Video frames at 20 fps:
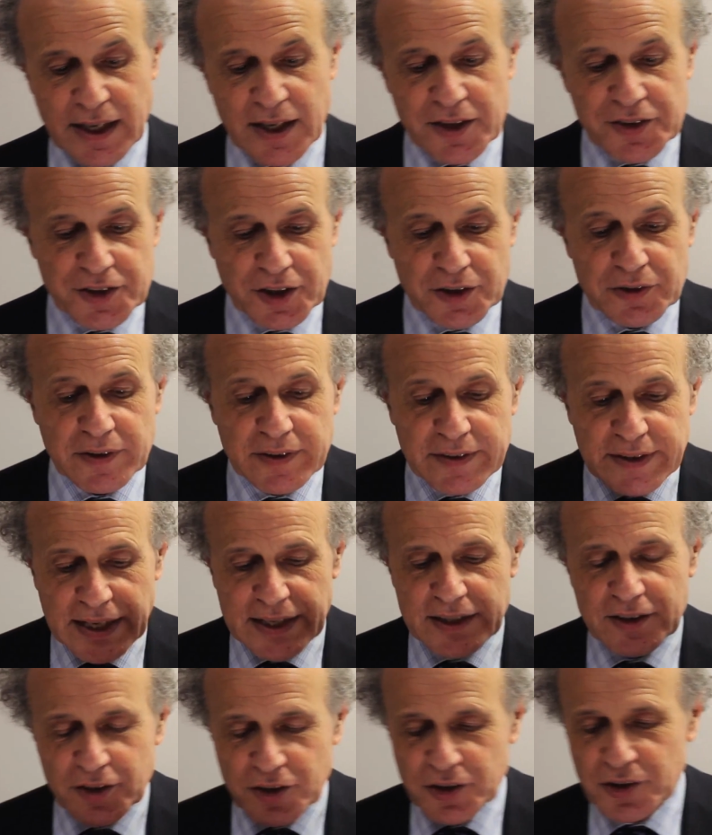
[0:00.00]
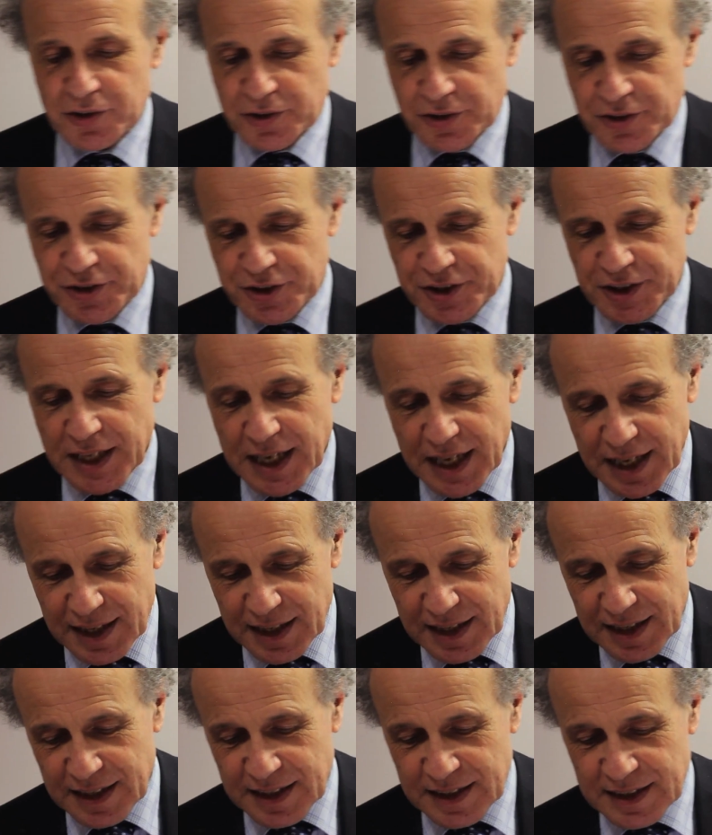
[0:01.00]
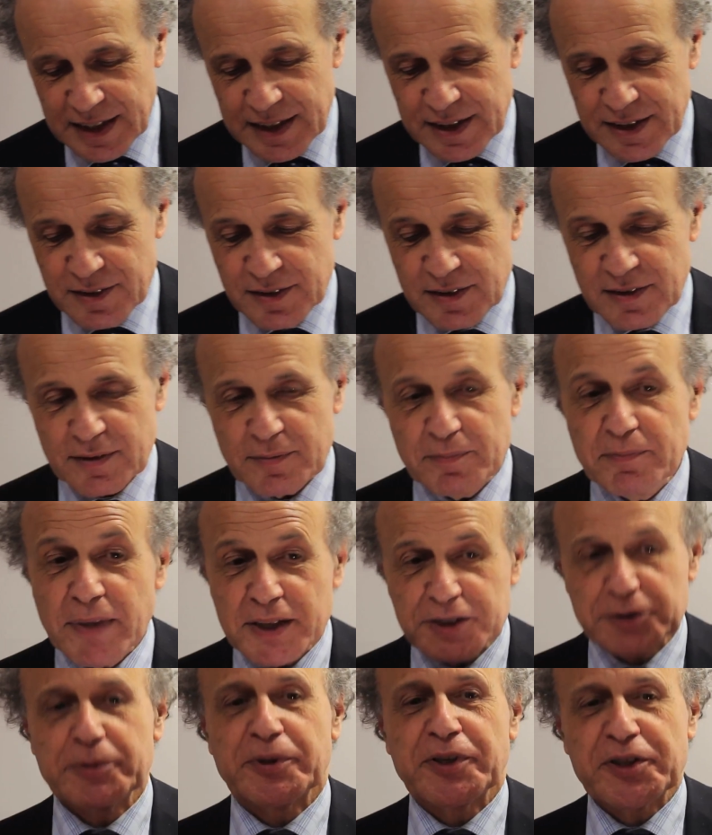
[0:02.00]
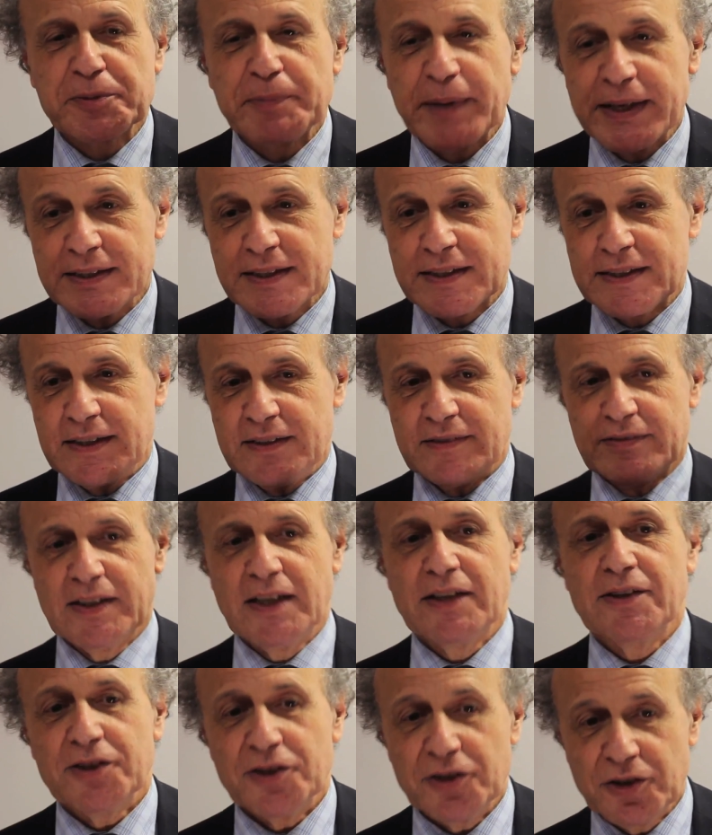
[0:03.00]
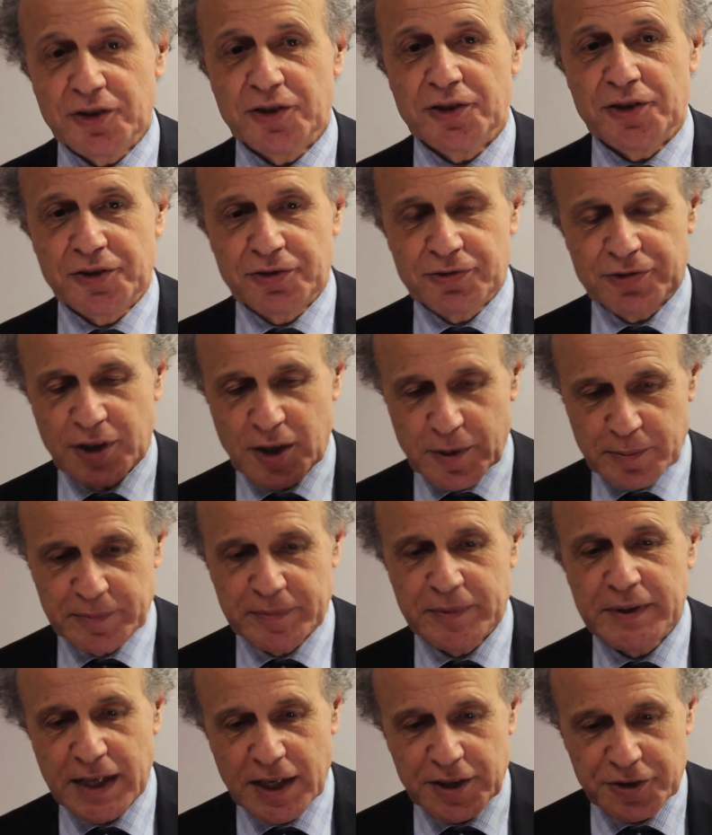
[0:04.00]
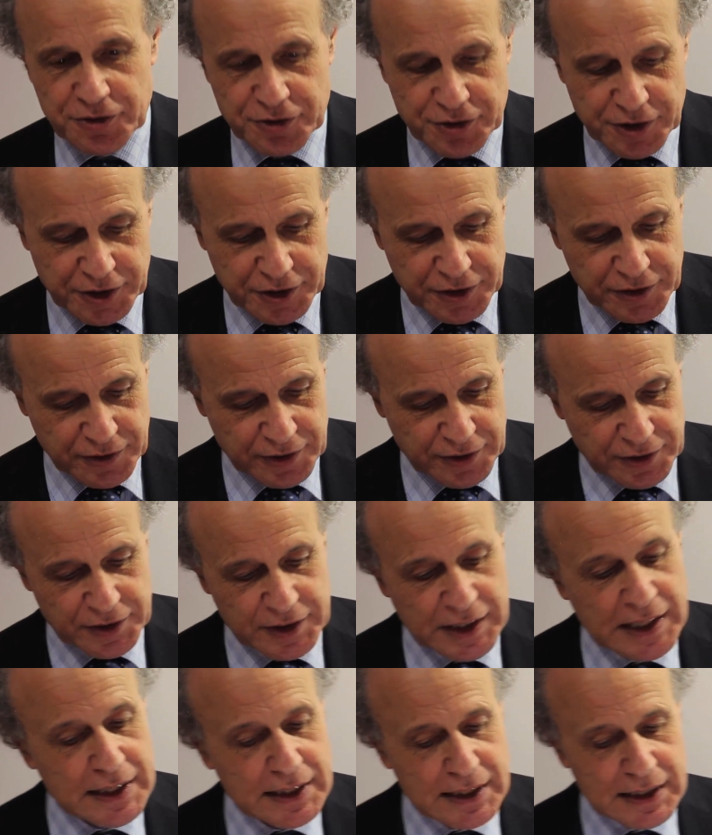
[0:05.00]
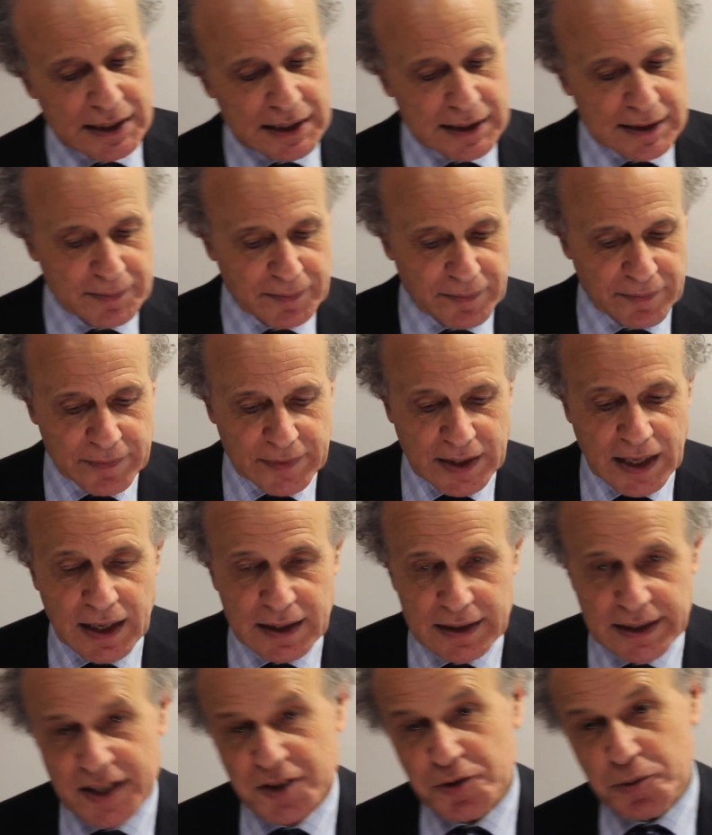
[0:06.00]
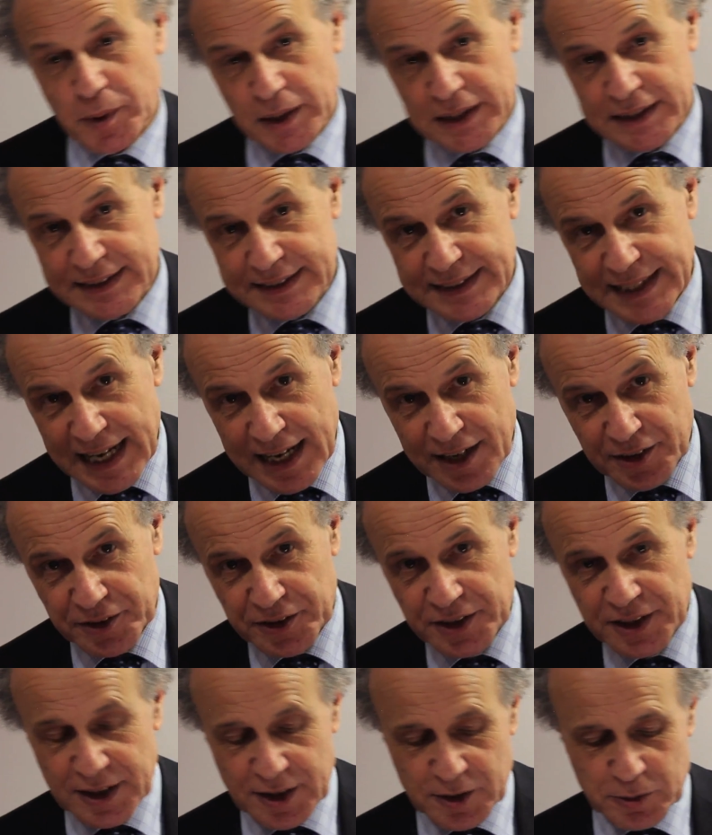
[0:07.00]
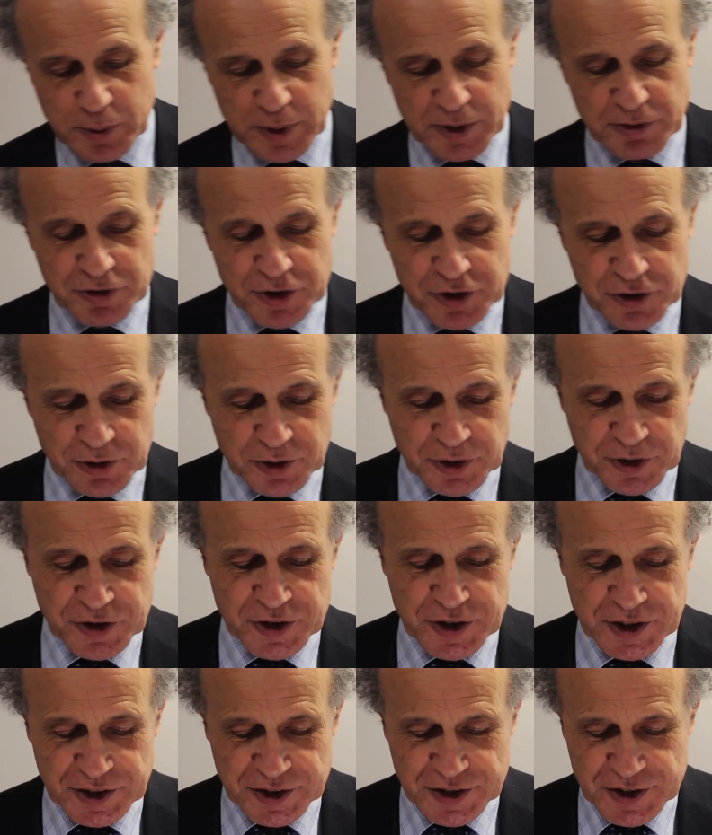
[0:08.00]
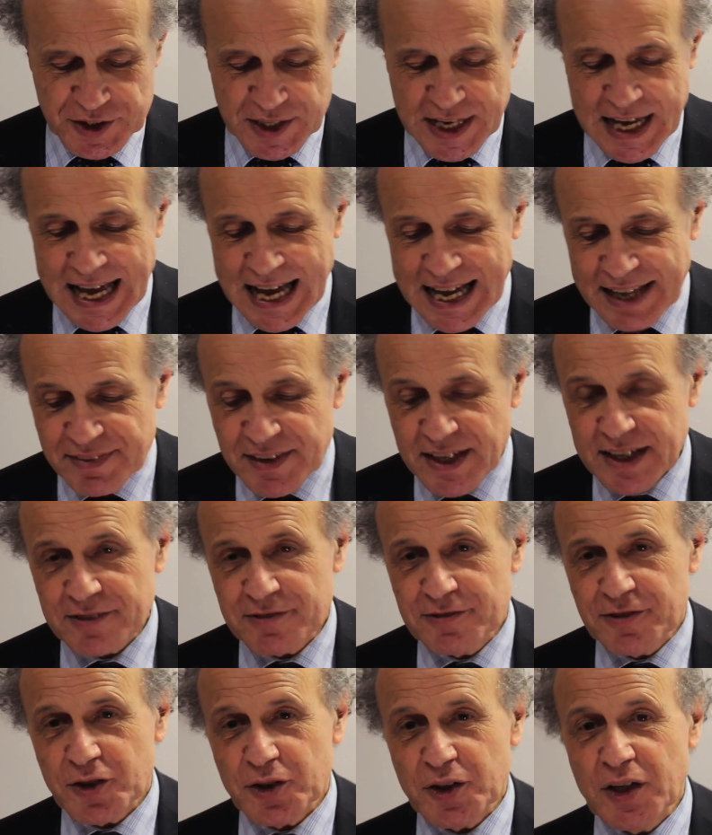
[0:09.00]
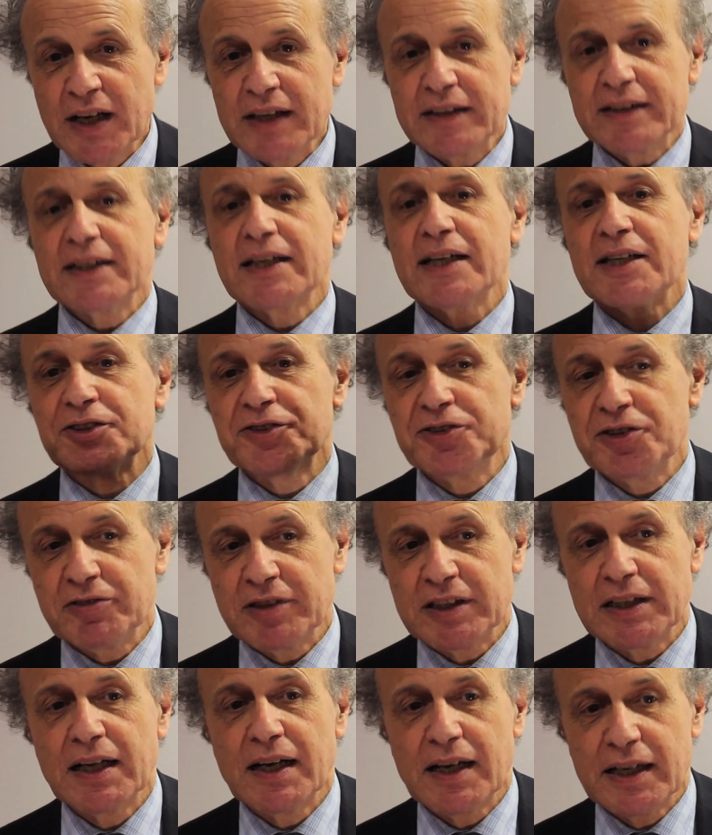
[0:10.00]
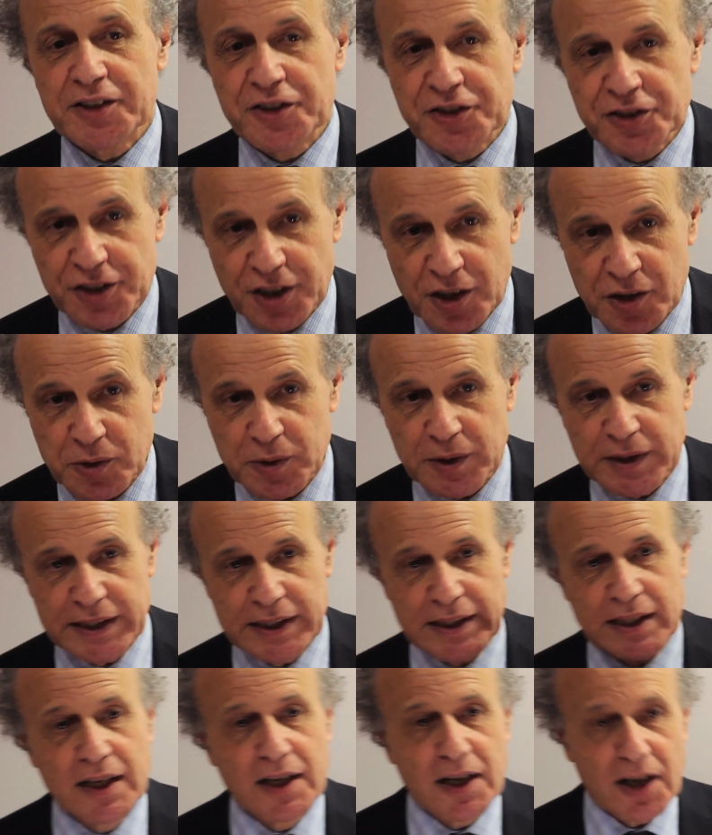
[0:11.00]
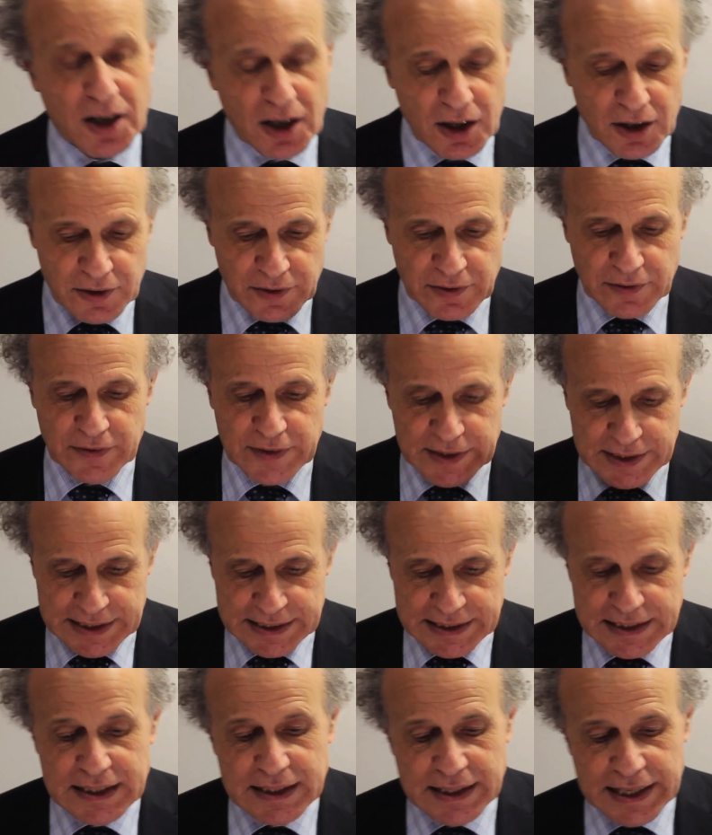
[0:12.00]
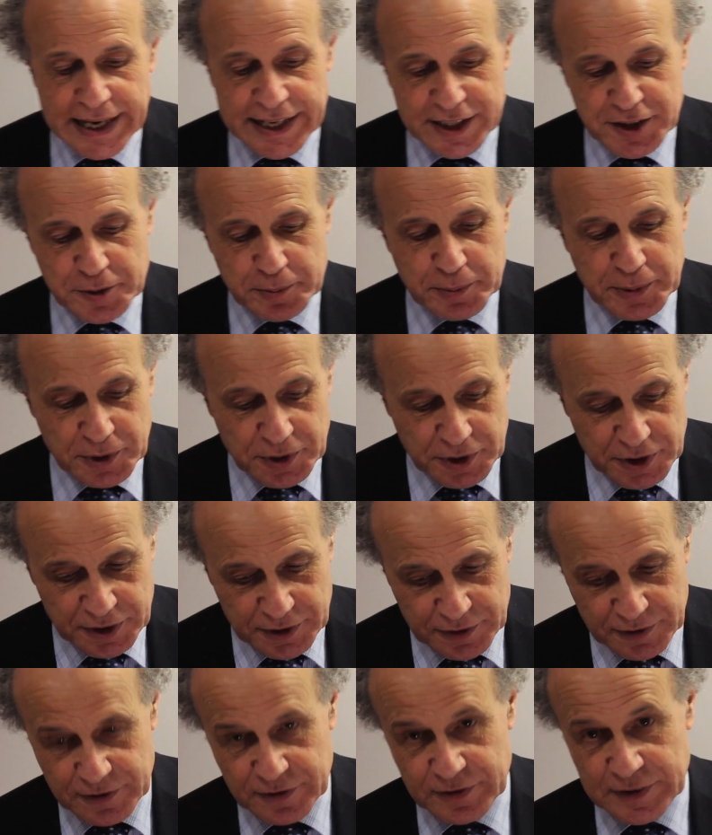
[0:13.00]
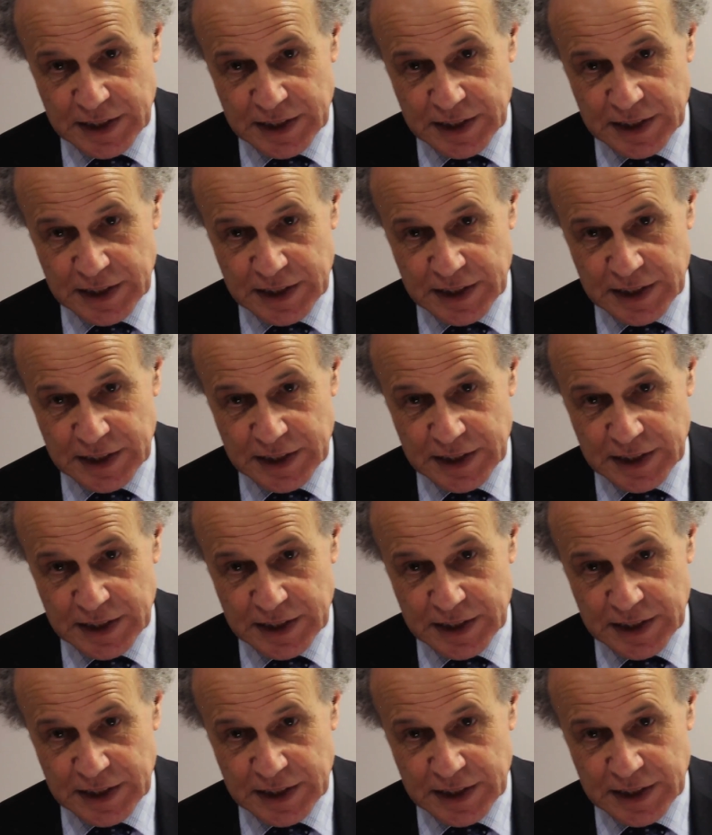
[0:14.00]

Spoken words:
so that their goods are much more expensive than goods from countries that are less well endowed with resources, and therefore the country relies solely on the export of